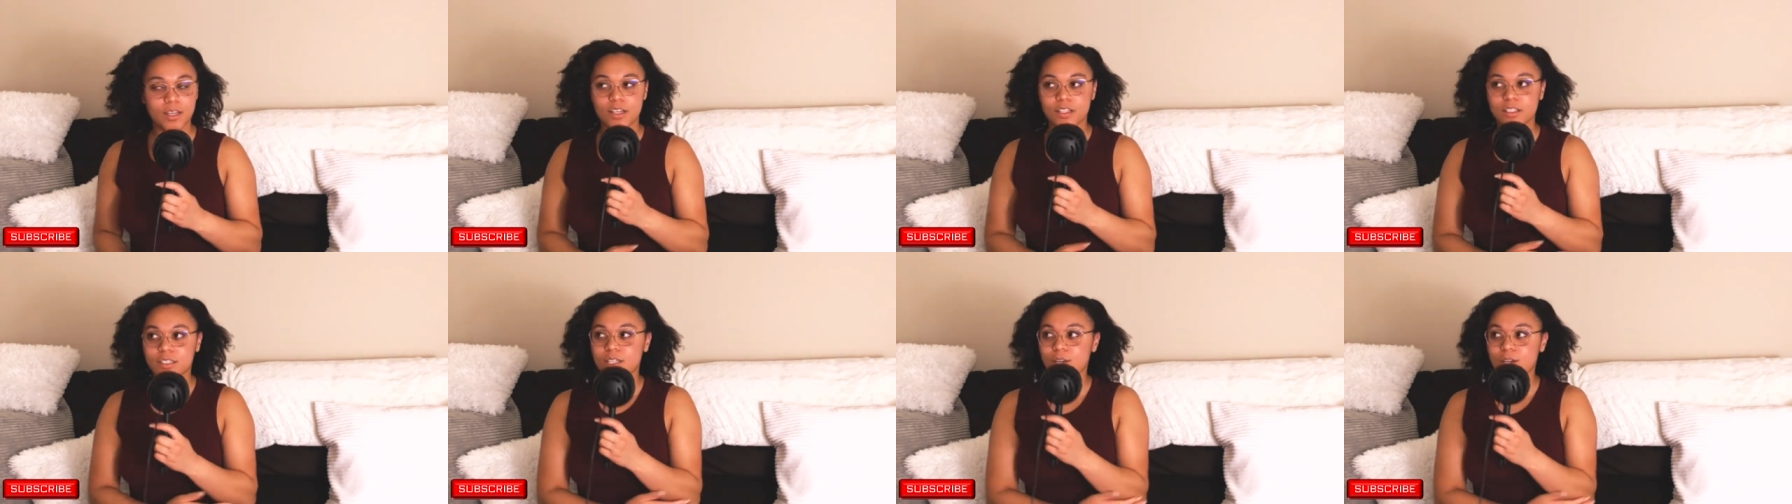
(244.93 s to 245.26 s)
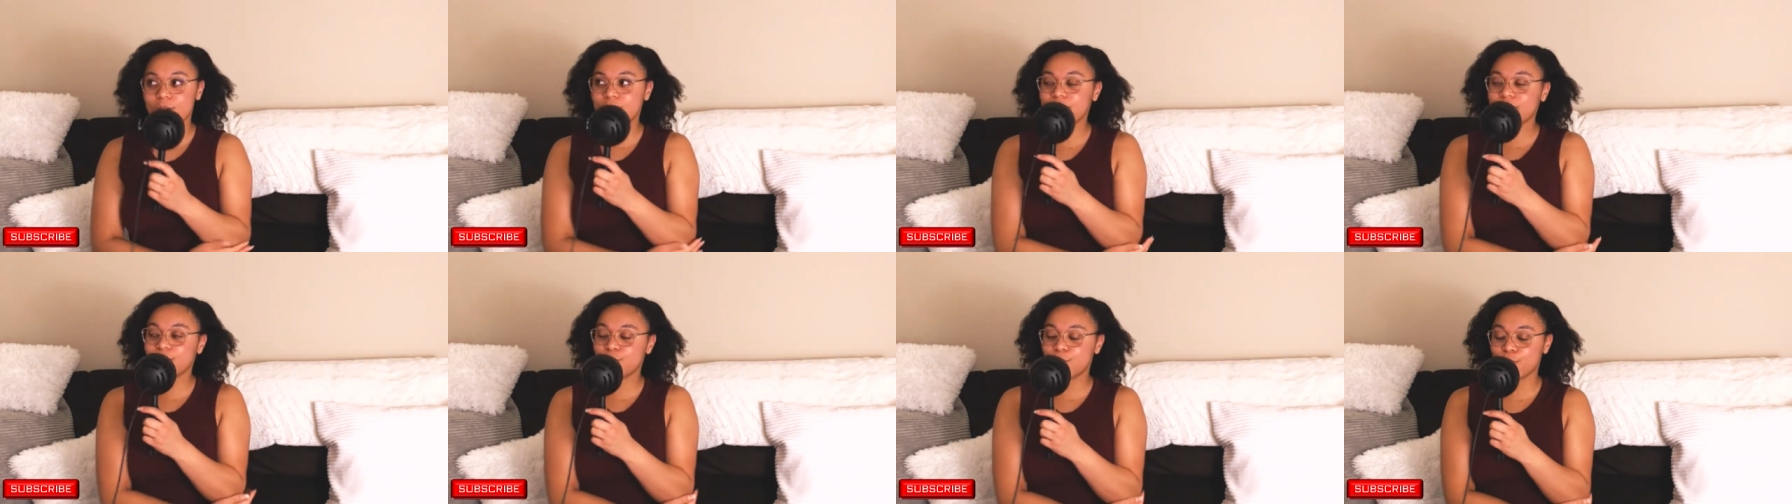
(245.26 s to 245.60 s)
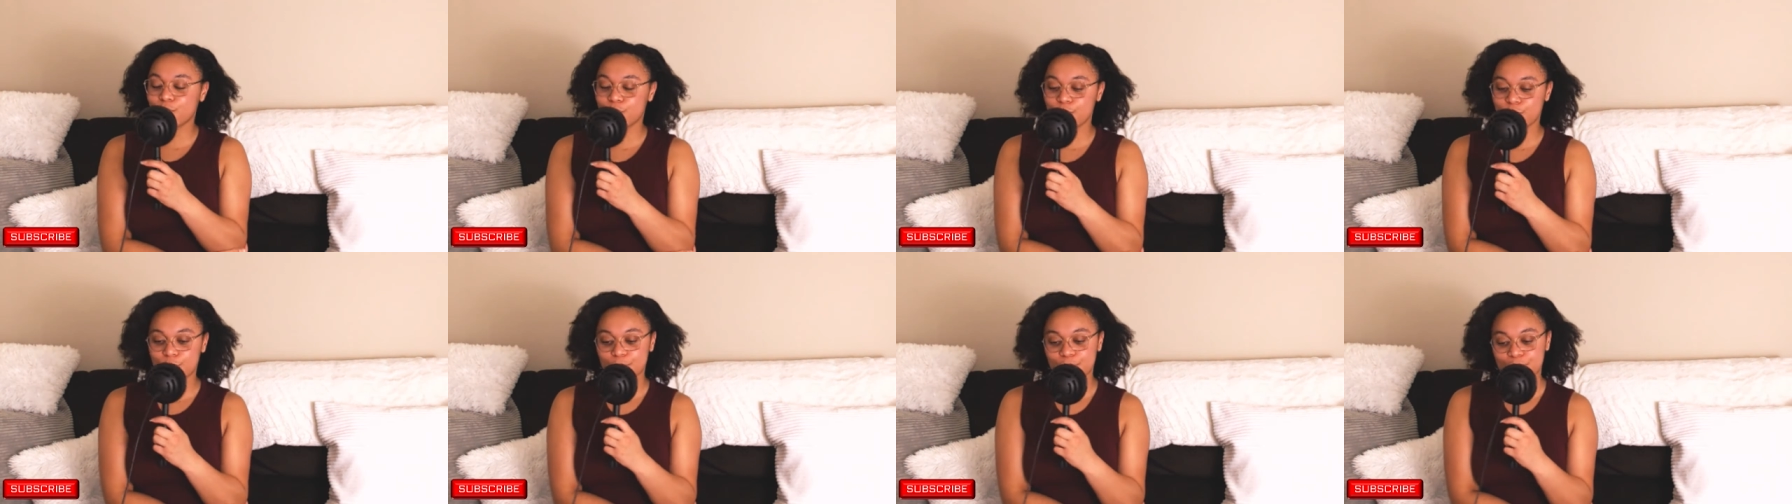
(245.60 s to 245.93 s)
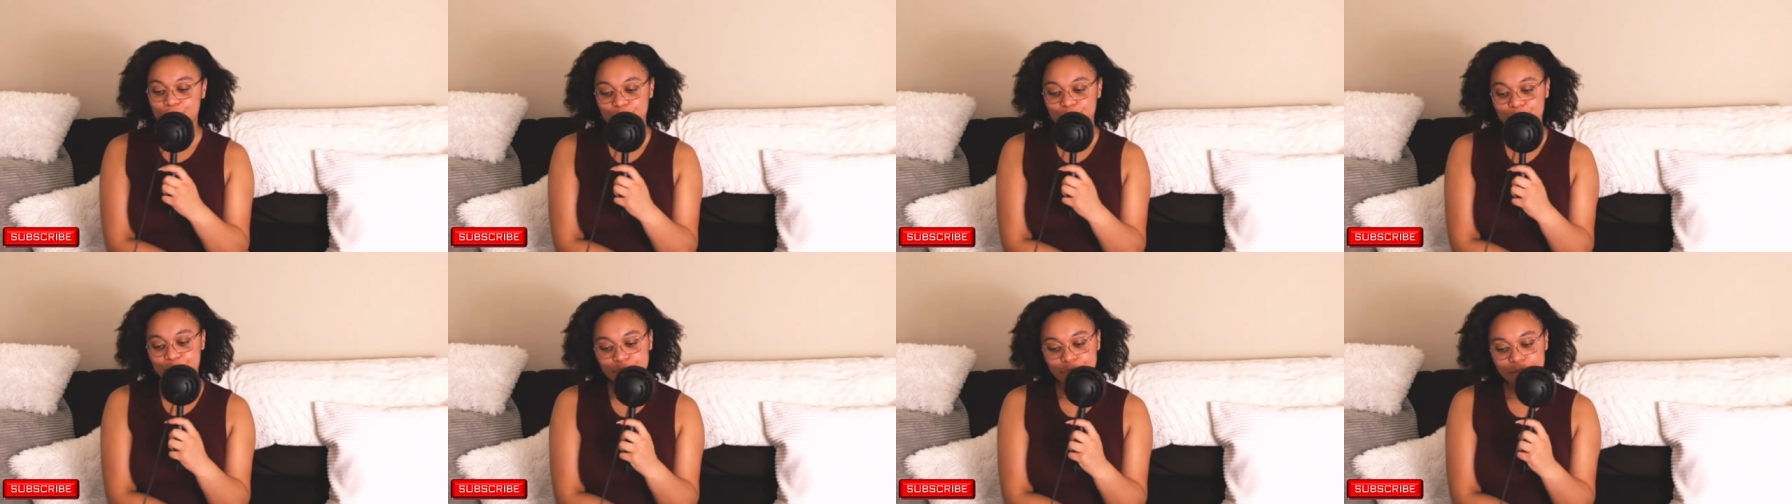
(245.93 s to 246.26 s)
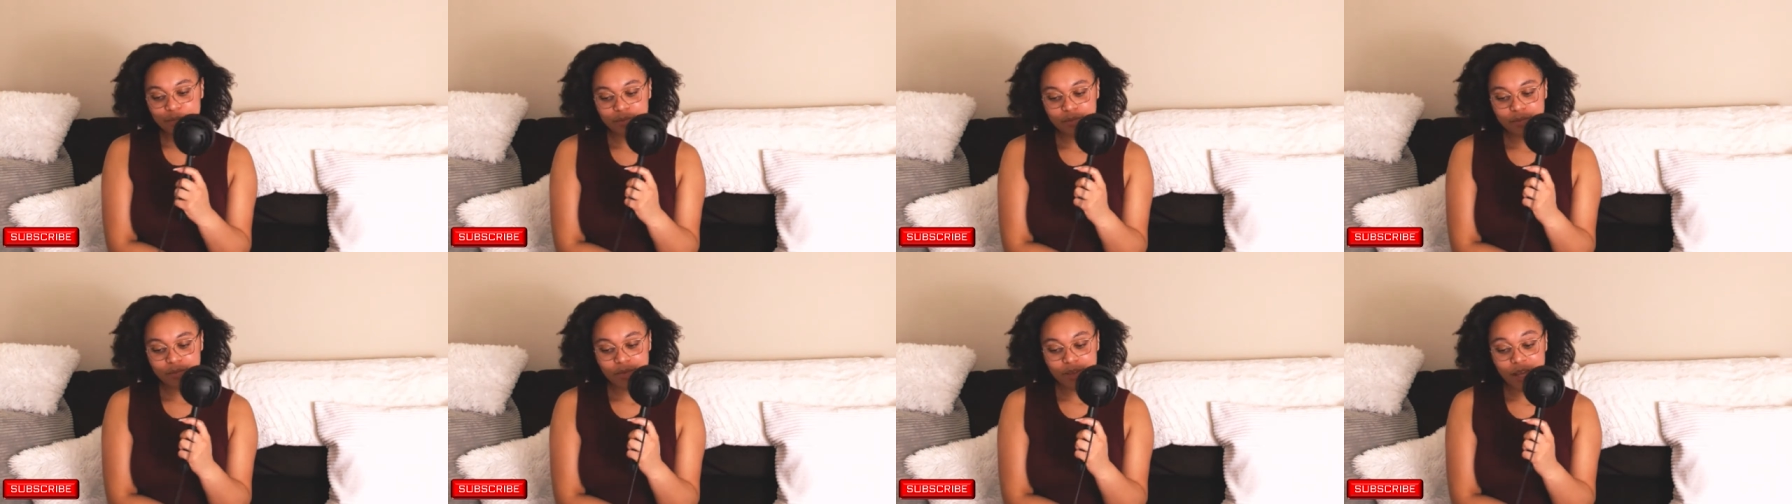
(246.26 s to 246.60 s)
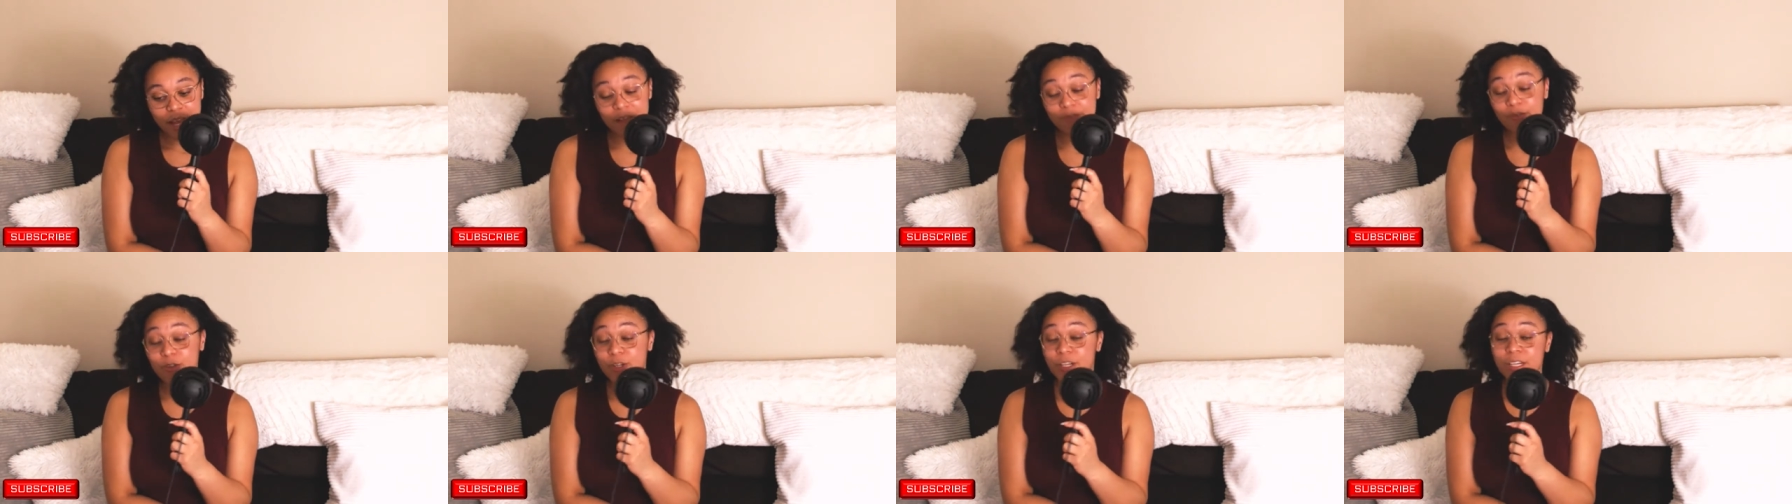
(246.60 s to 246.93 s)
So this dude,
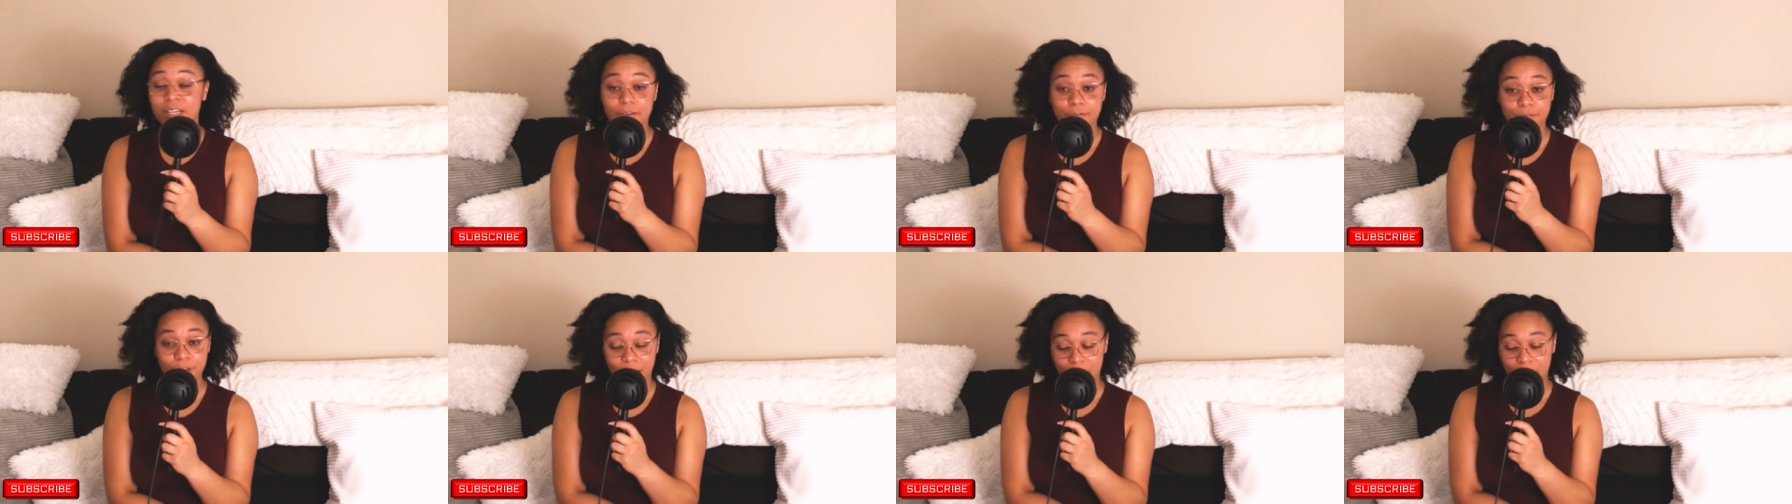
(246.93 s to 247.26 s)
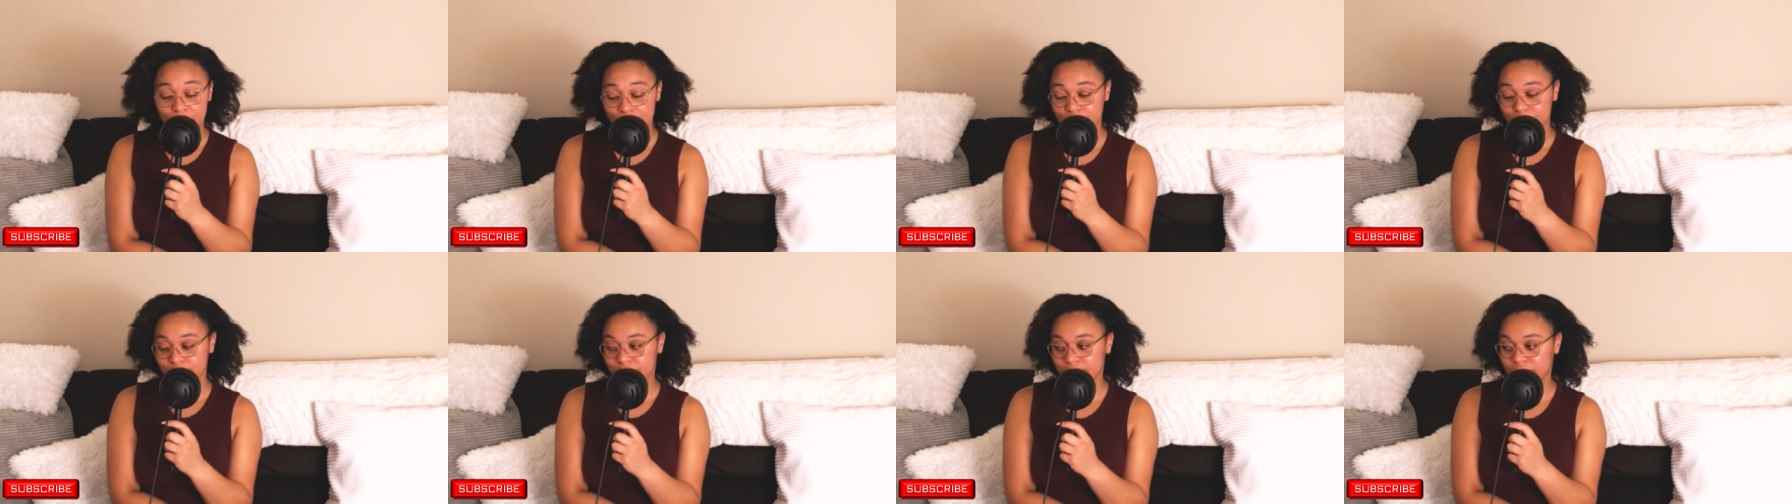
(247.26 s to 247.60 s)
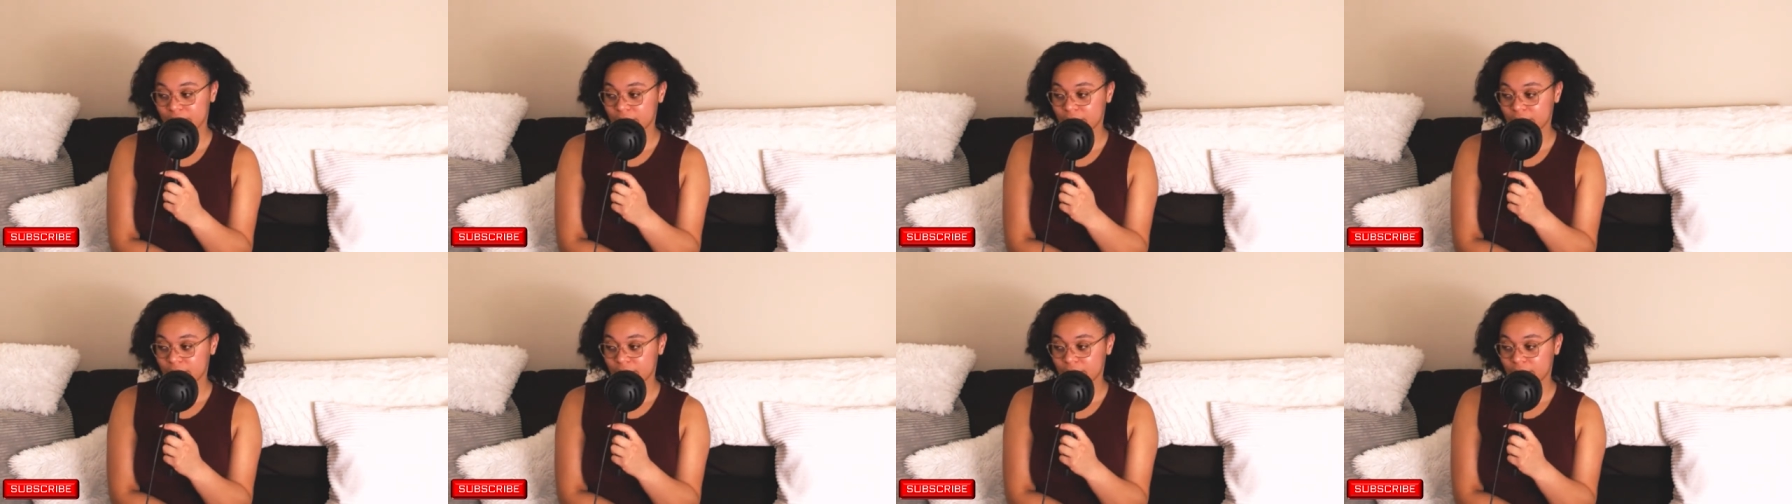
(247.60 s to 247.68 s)
after he got fired,